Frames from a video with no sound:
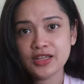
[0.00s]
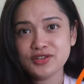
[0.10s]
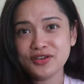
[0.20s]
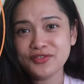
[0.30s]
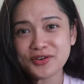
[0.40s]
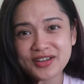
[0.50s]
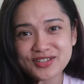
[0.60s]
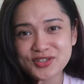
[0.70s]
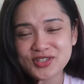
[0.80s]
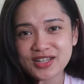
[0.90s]
So if you're
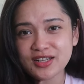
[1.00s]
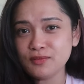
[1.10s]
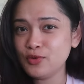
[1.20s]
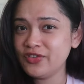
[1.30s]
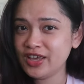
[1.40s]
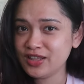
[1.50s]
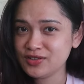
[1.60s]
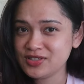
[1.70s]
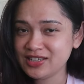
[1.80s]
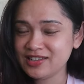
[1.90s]
interested in moving in
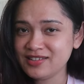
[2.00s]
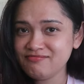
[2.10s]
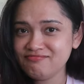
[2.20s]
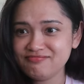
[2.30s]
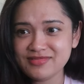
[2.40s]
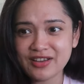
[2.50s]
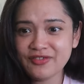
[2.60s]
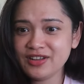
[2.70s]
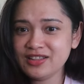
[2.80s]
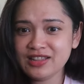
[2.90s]
New Zealand,
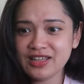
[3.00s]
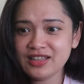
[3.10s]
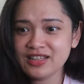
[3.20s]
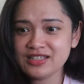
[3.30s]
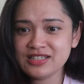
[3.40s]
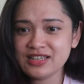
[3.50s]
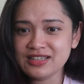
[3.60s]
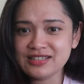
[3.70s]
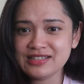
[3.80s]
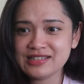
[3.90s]
definitely this
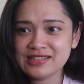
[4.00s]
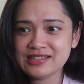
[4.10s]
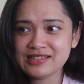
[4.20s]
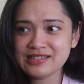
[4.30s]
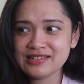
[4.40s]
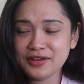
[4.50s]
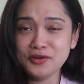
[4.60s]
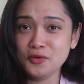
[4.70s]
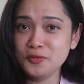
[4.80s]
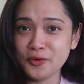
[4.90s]
is a
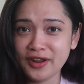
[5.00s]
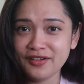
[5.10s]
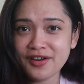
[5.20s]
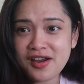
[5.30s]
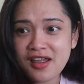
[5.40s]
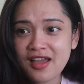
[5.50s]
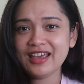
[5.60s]
no-brainer.